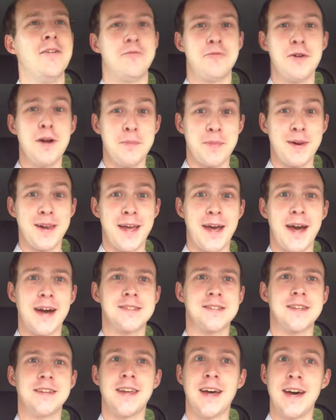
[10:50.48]
Ripley,
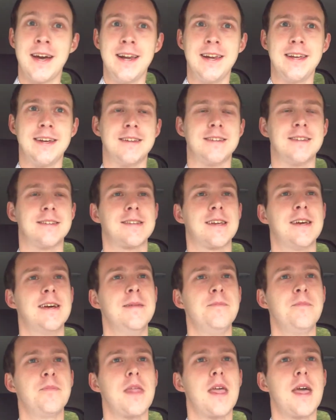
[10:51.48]
as in aliens.
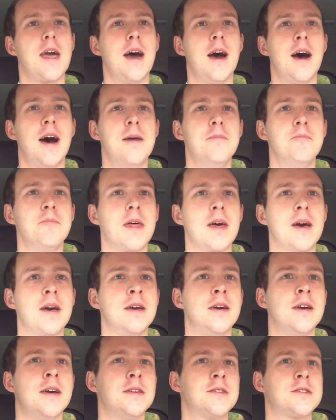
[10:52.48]

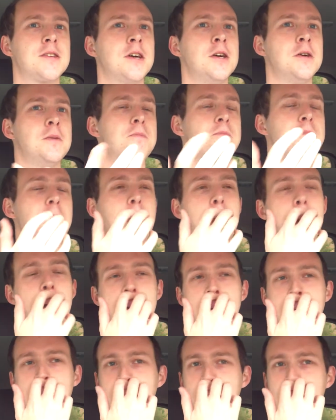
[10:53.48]
So,
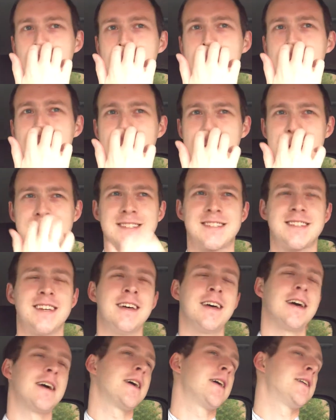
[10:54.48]
yes,
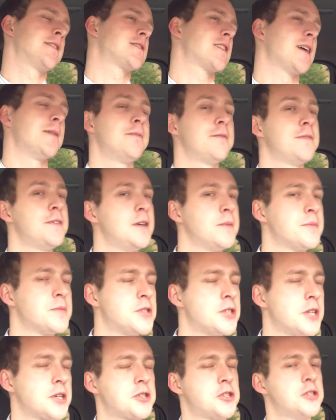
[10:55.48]
some
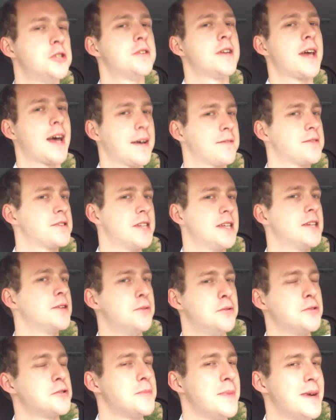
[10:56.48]
films just shouldn't have
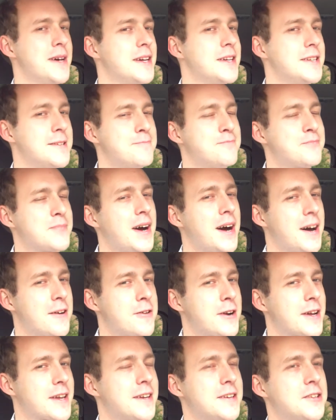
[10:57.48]
sequels made, I
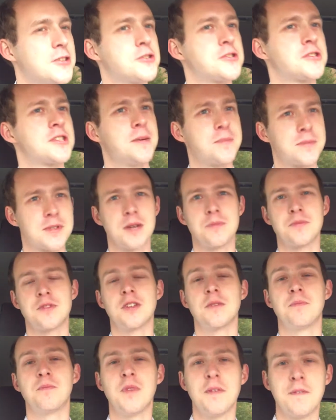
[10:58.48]
reckon, because sometimes
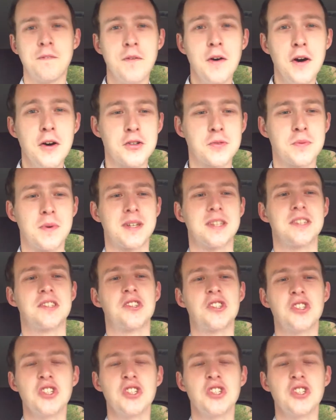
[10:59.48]
the first one is